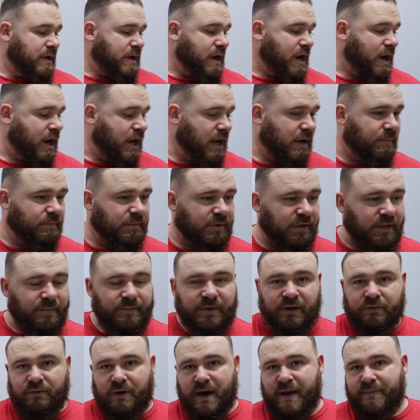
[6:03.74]
Let
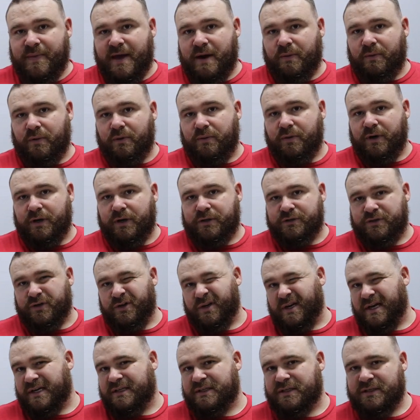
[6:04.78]
me grab that real quick so
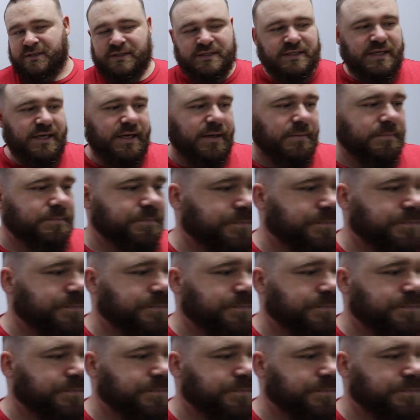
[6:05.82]
you guys can see it.